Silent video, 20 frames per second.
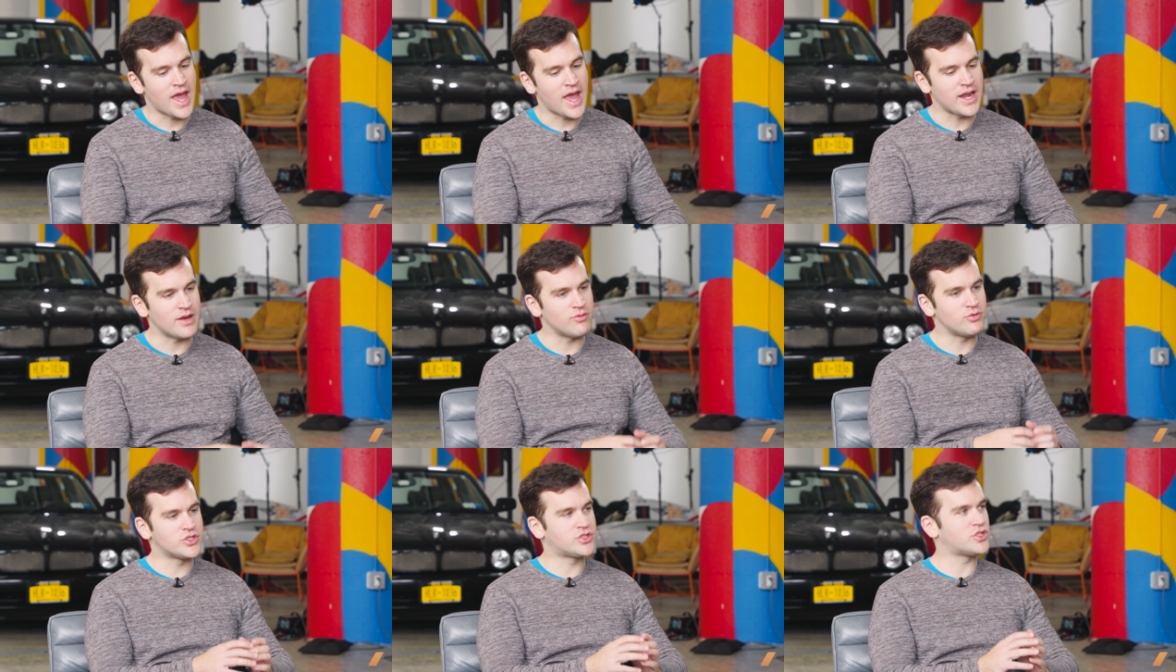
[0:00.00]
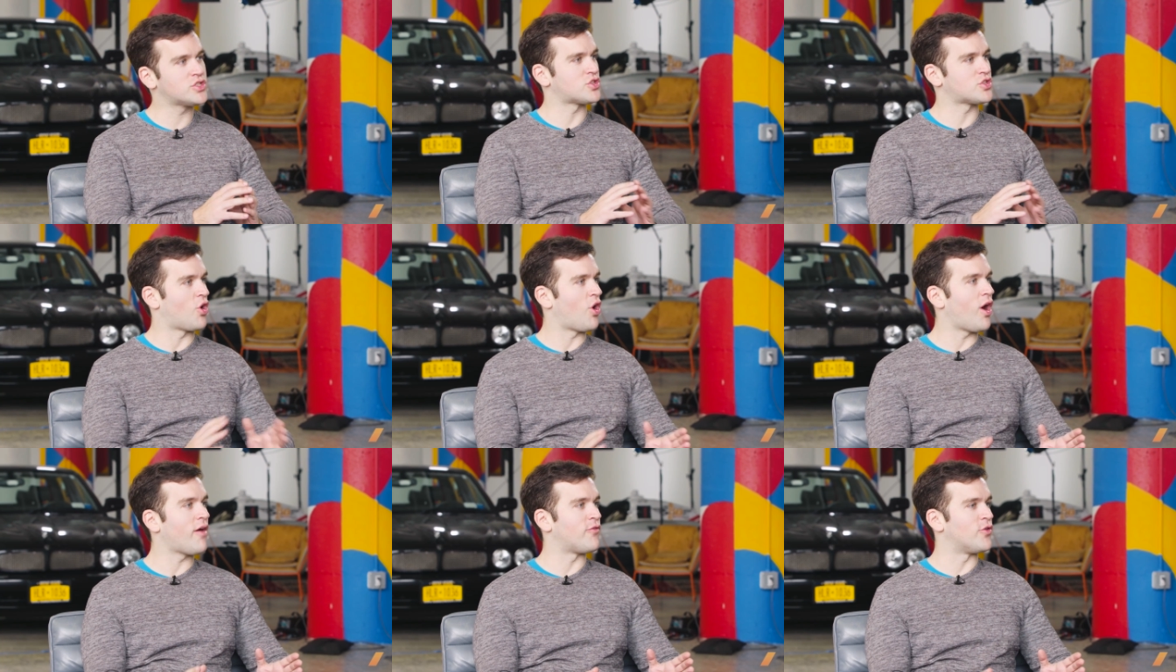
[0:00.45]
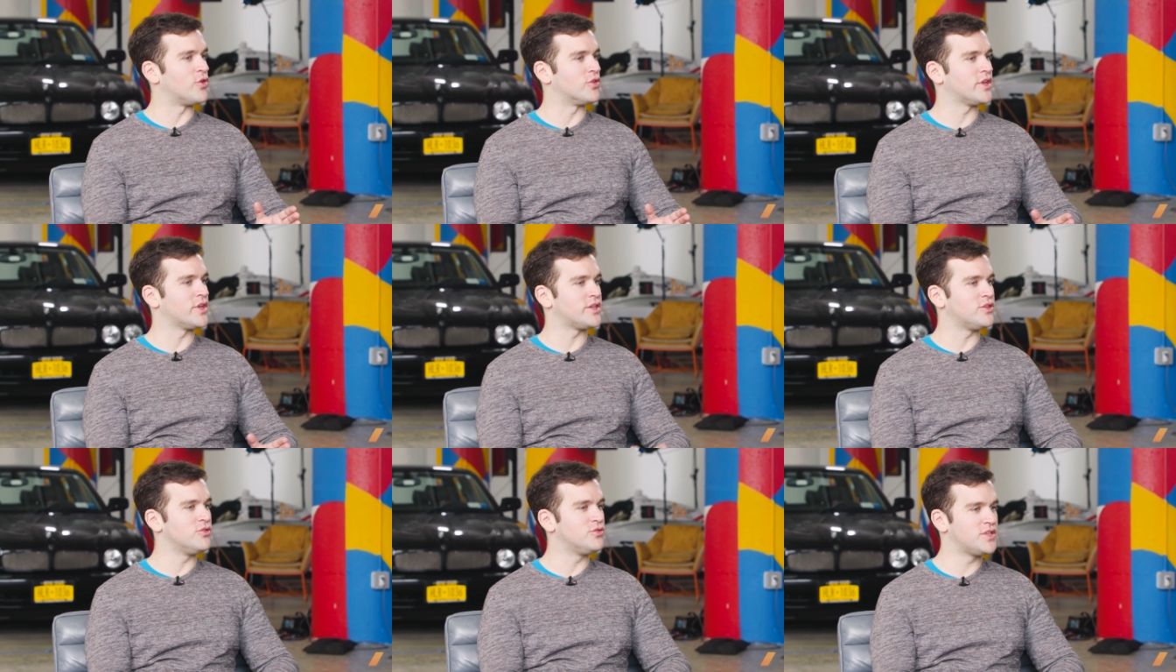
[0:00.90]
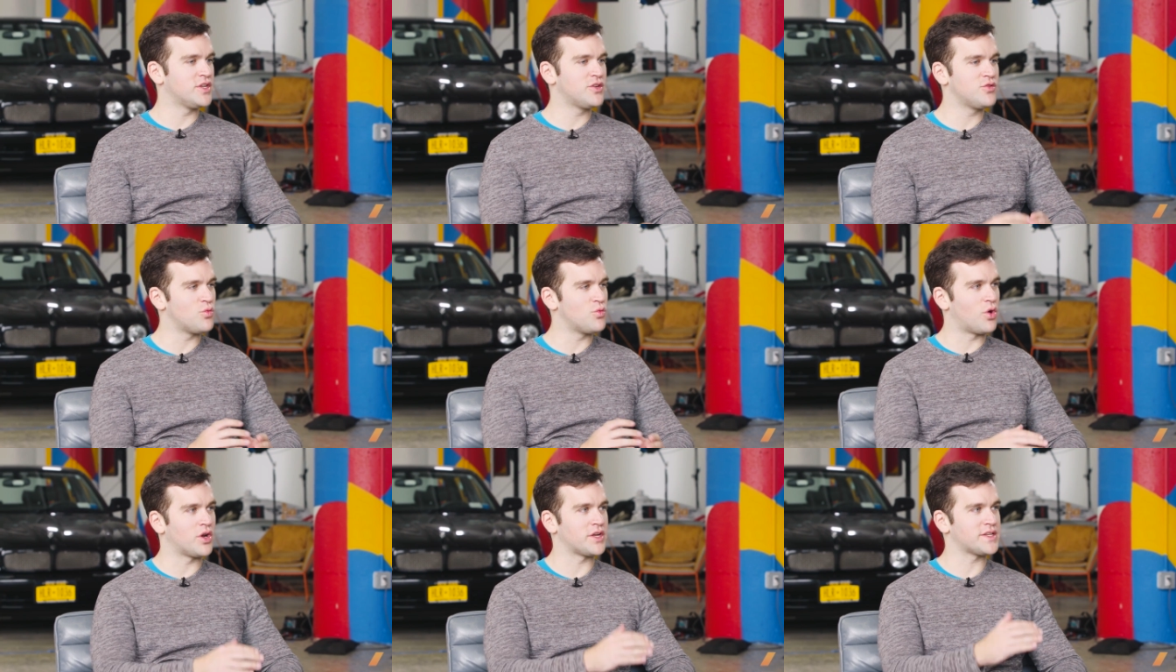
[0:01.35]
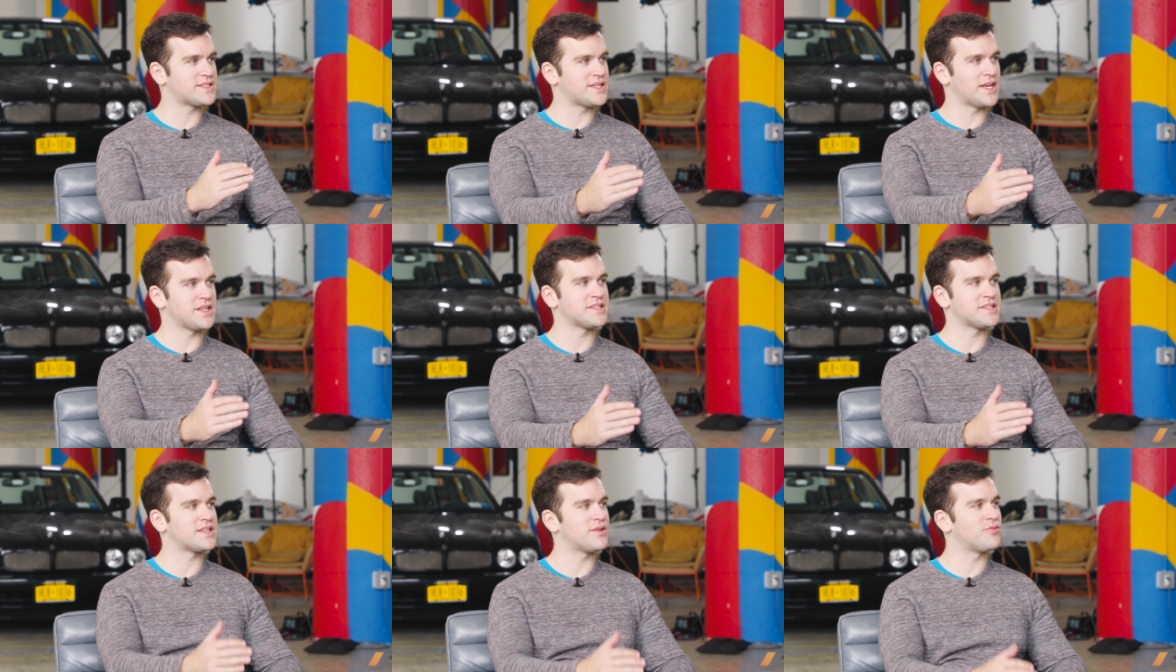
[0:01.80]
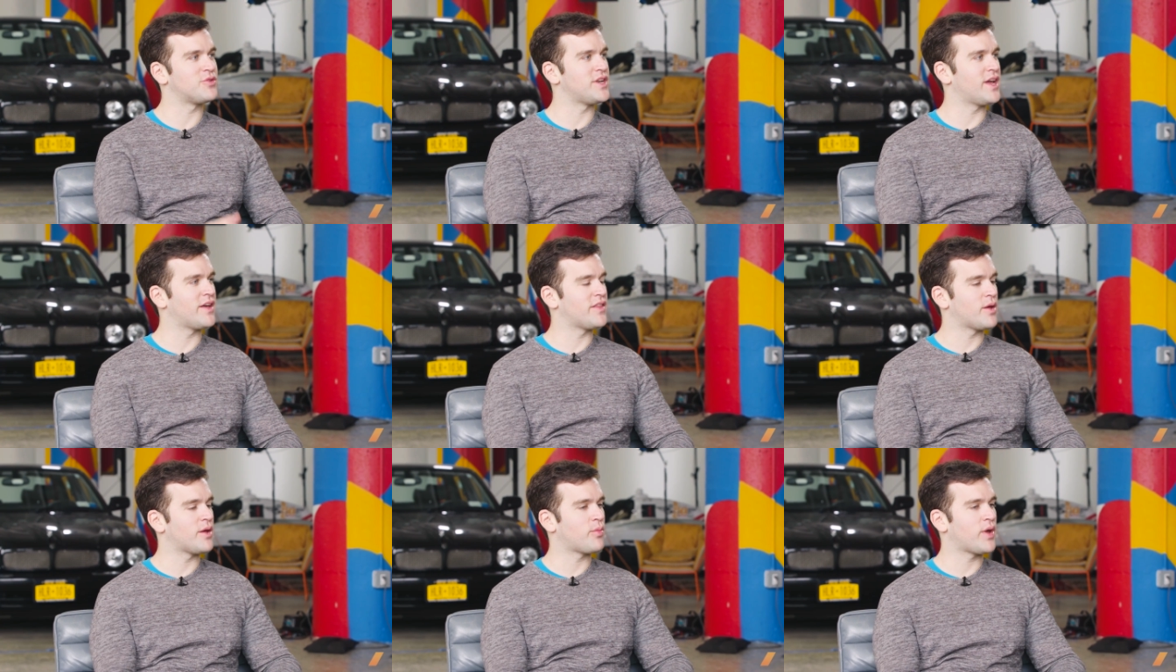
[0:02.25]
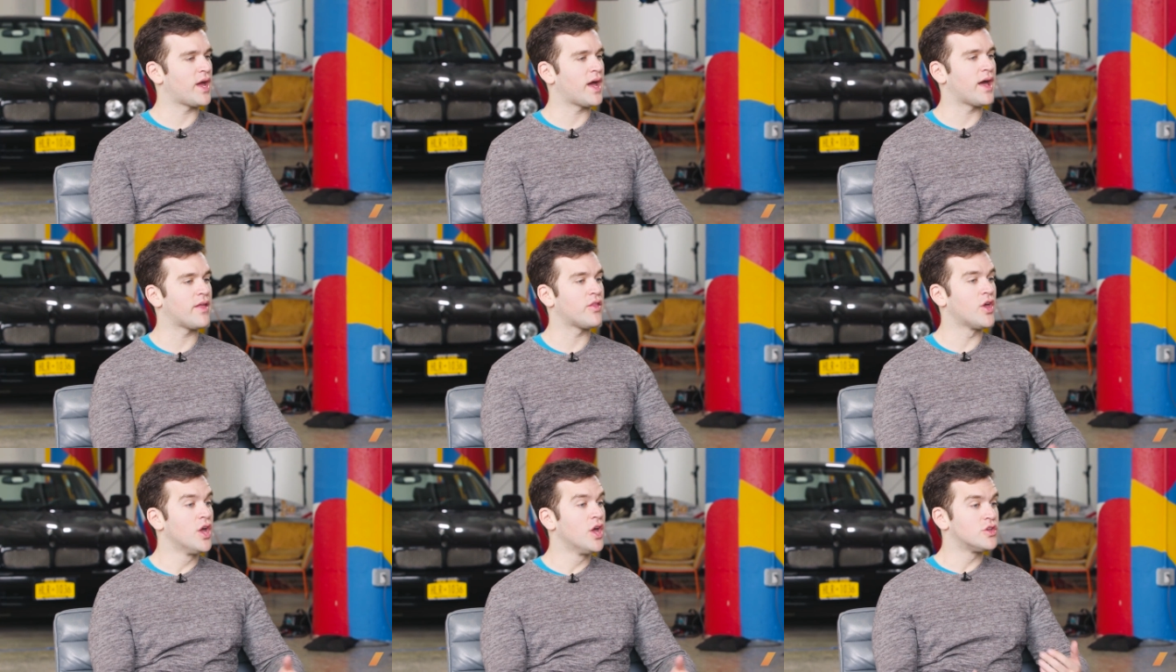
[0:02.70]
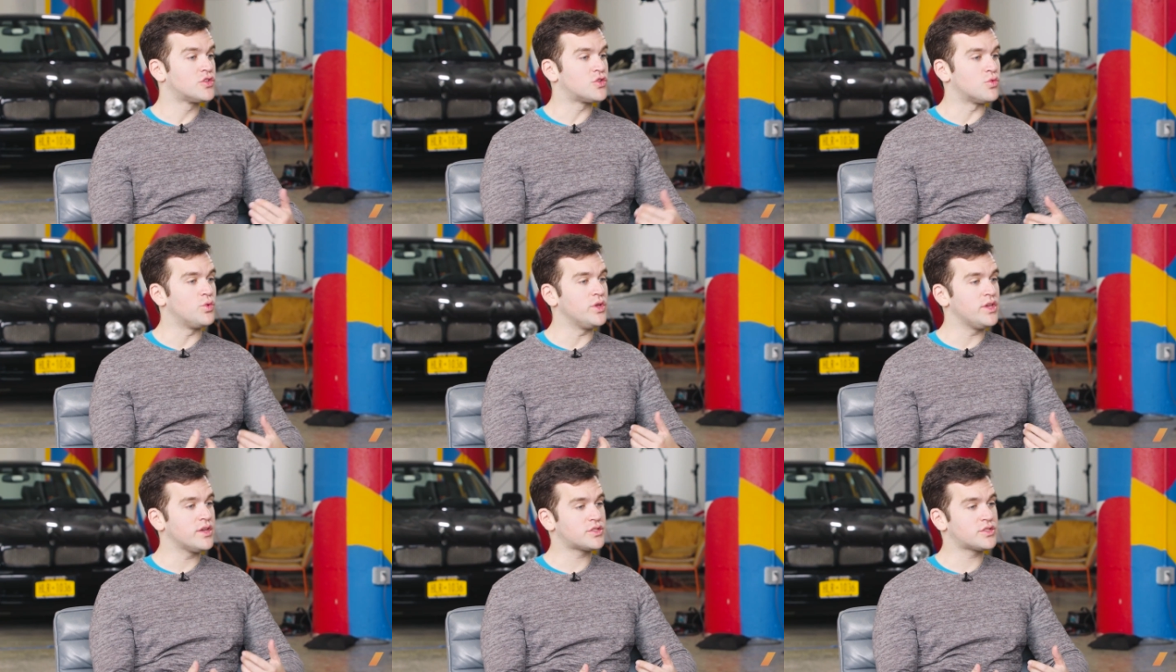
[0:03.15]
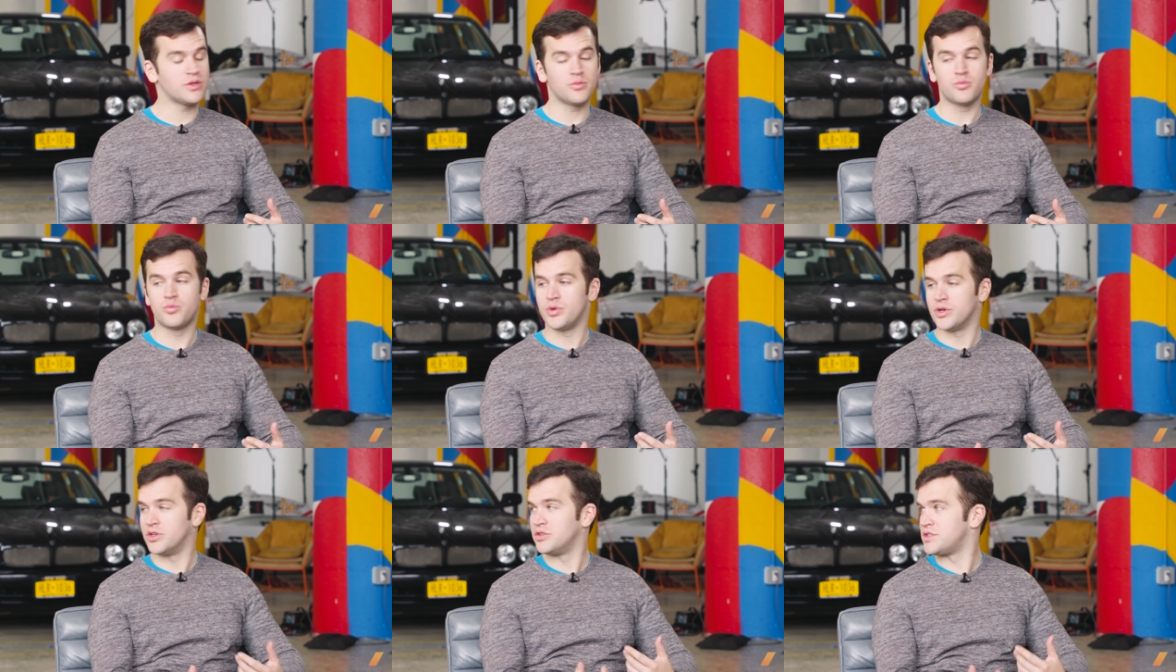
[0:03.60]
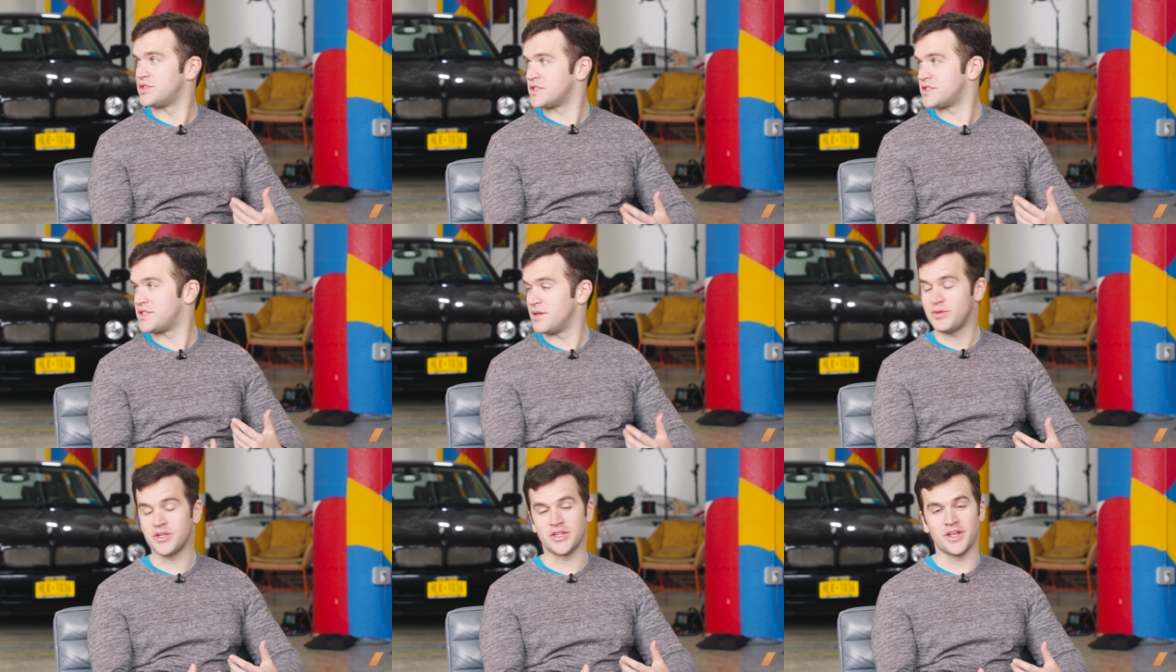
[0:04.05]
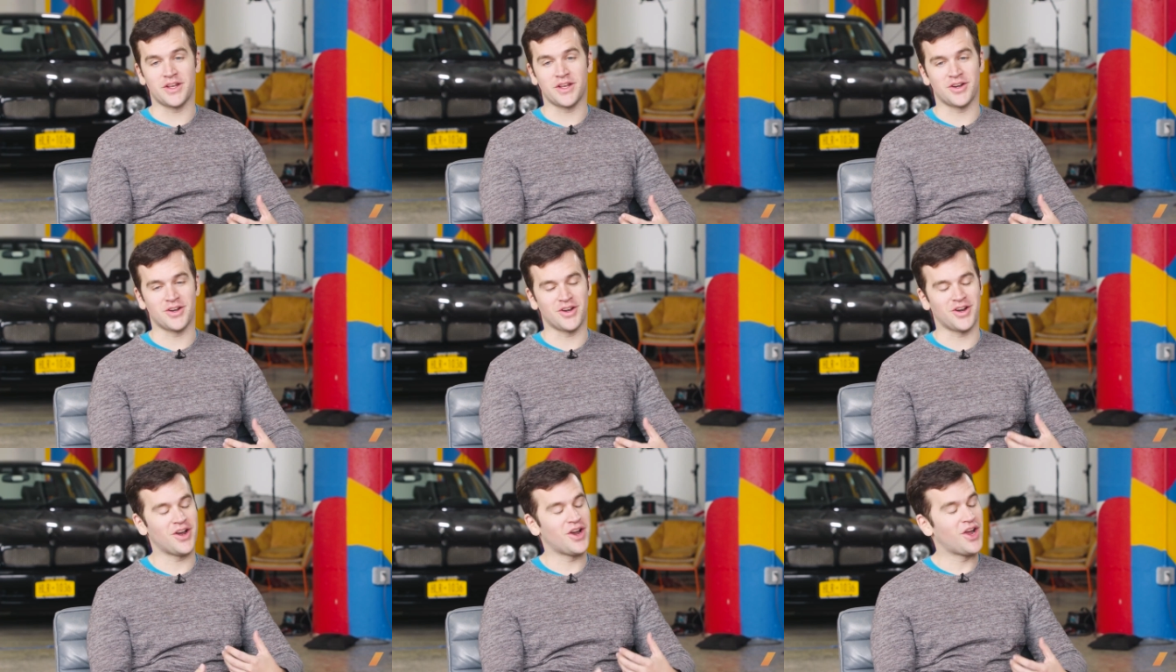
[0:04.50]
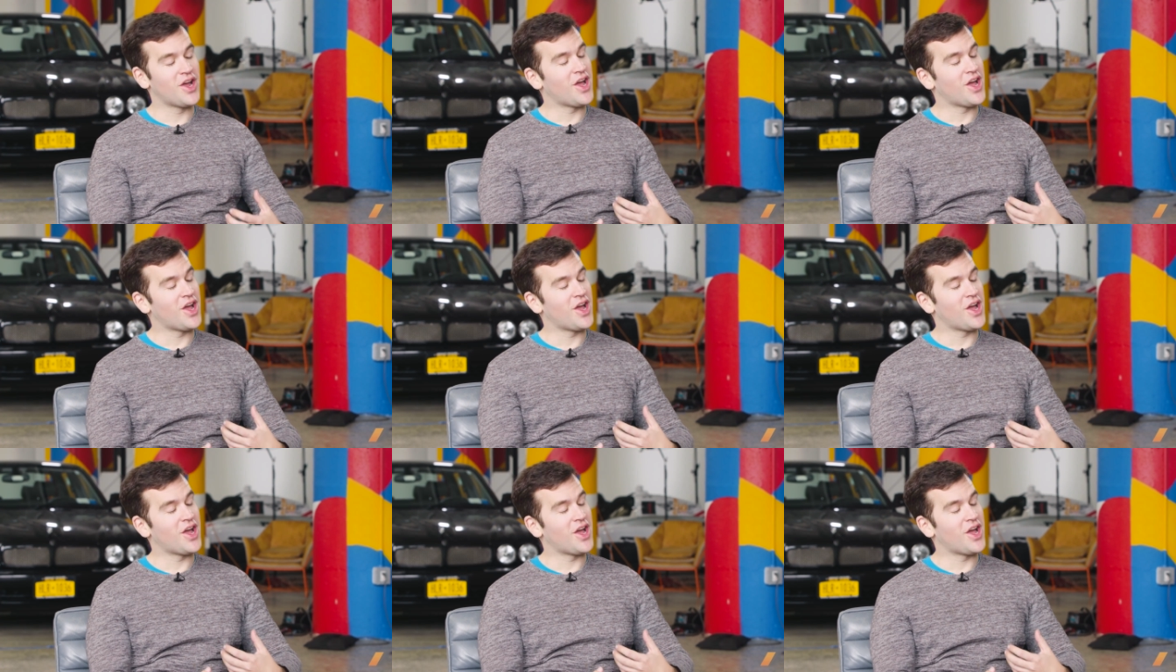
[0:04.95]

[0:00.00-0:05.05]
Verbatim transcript: And it was just awful. Like you didn't want to send someone down that path. So, so we fun. actually built a simulator